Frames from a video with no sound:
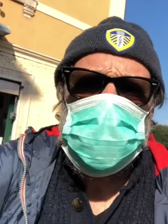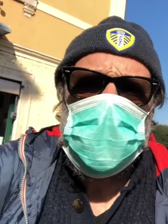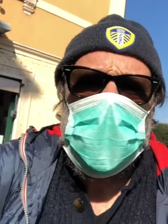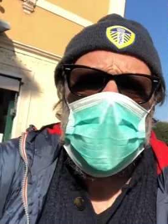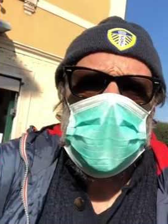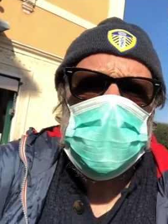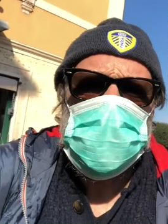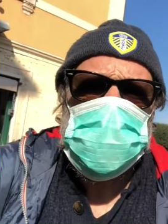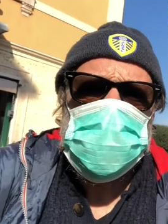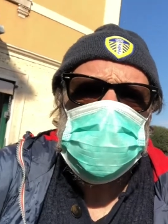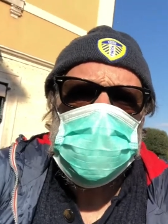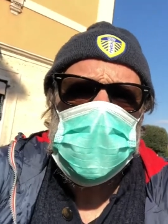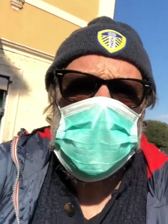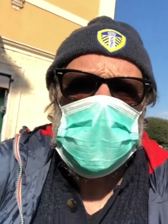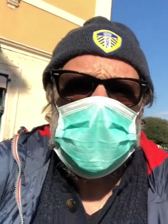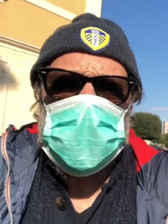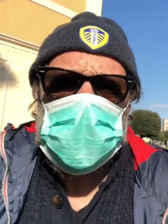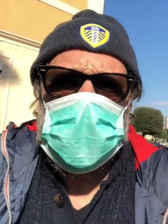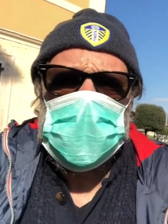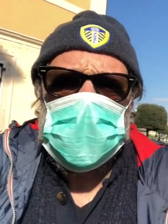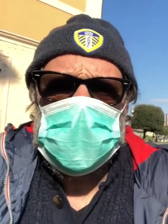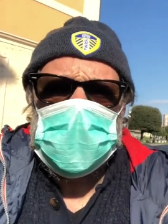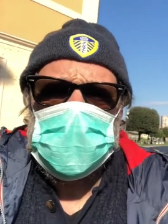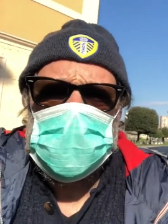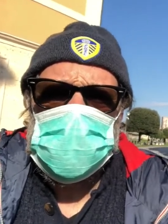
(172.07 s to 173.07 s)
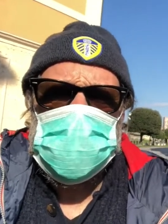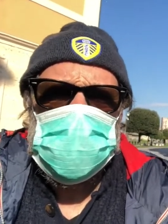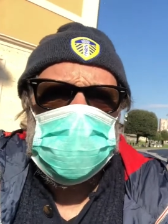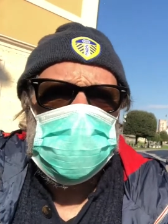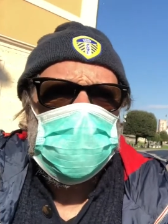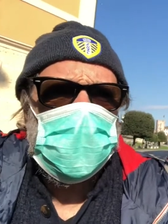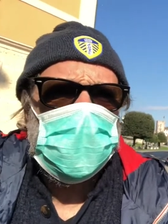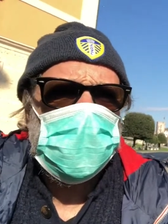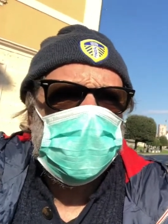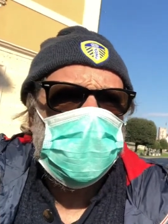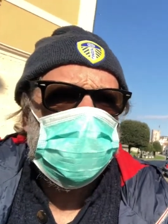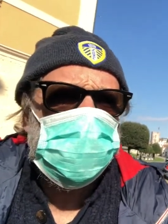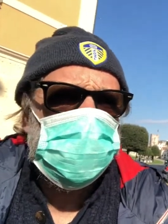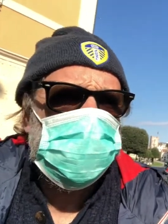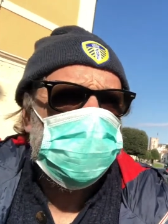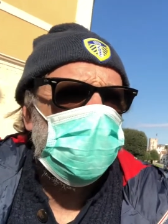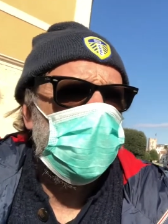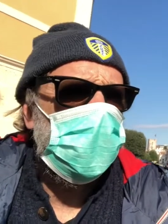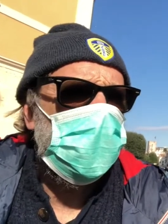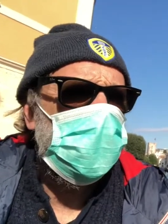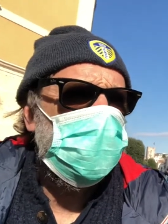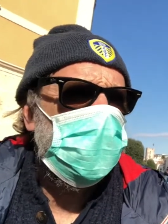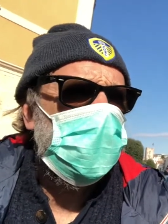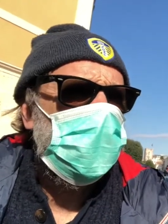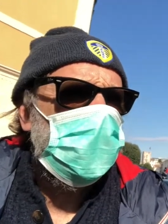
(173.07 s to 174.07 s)
It's still a ghost
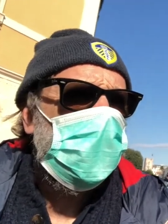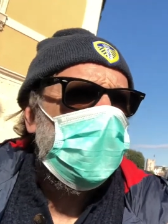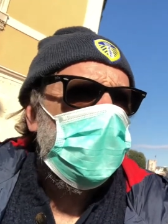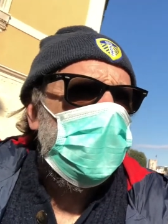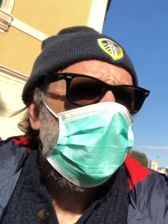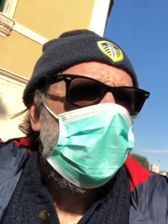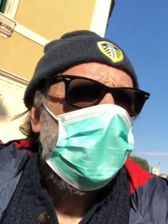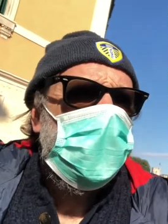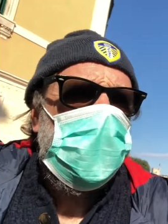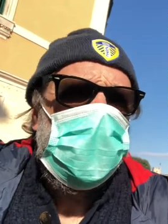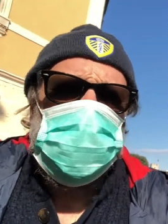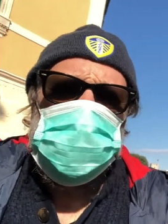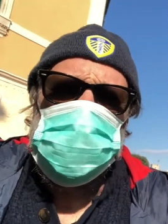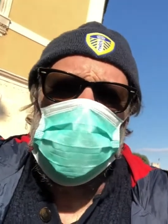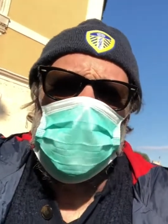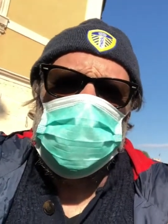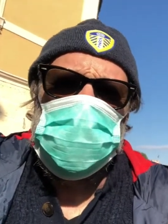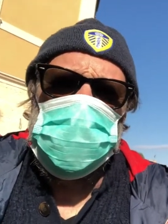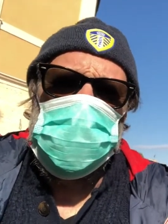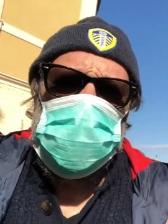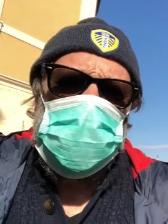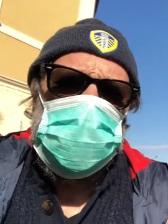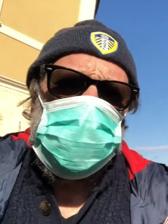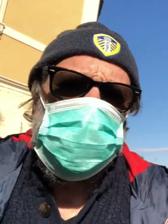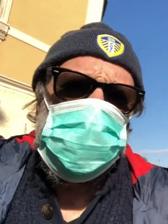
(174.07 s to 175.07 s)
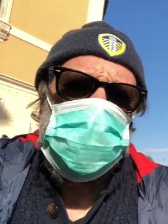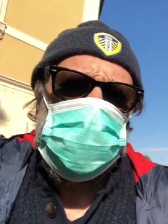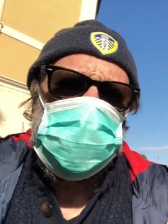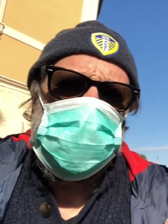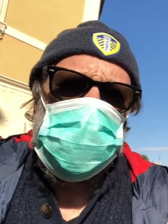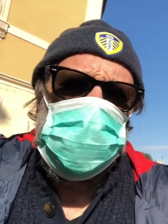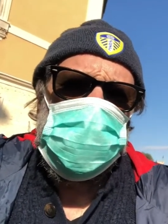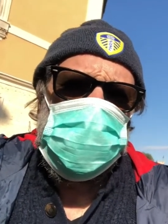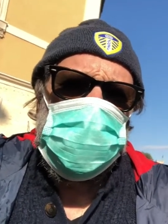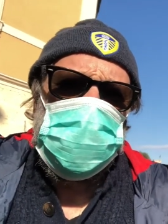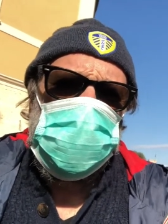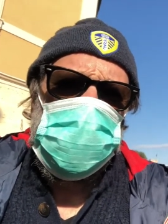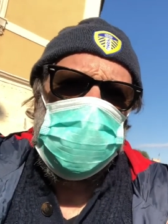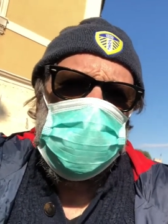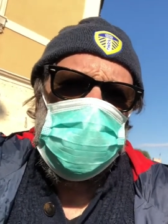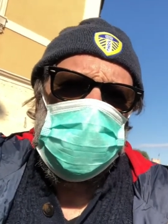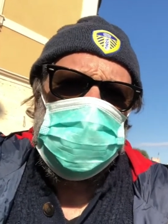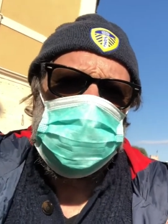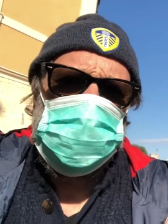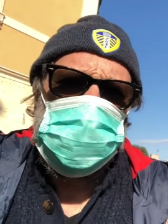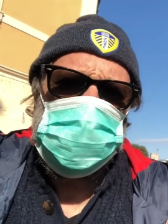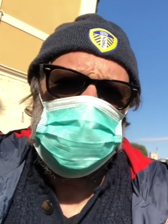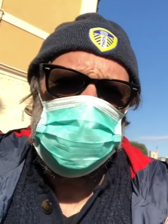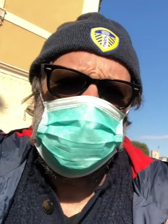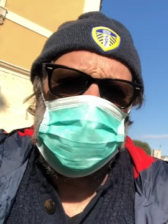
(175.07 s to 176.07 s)
town. It's hard to believe that there is
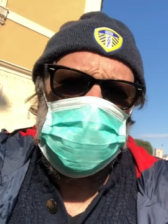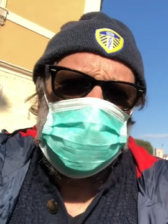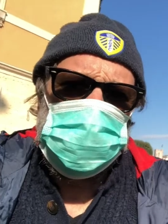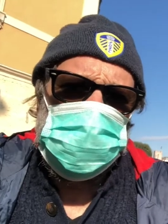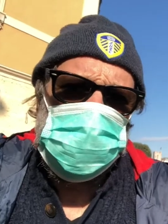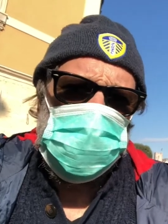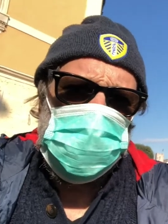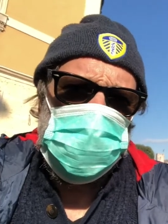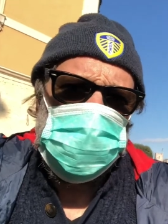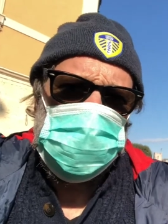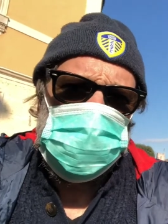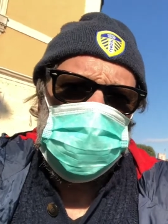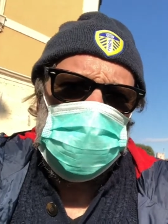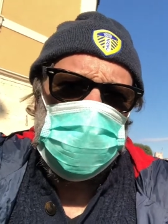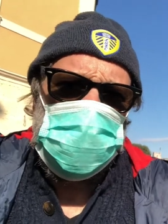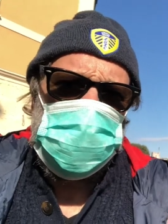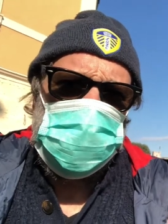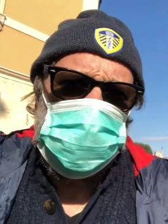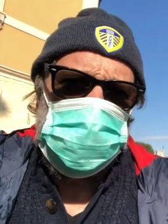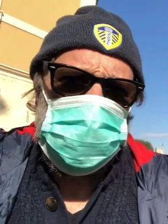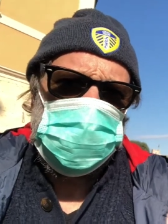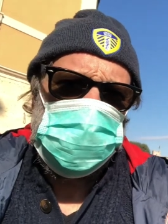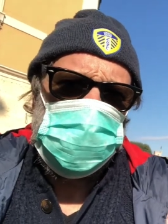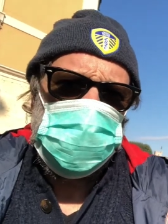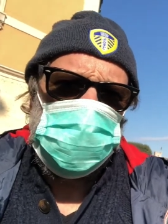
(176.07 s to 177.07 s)
such a thing as a ghost town on such a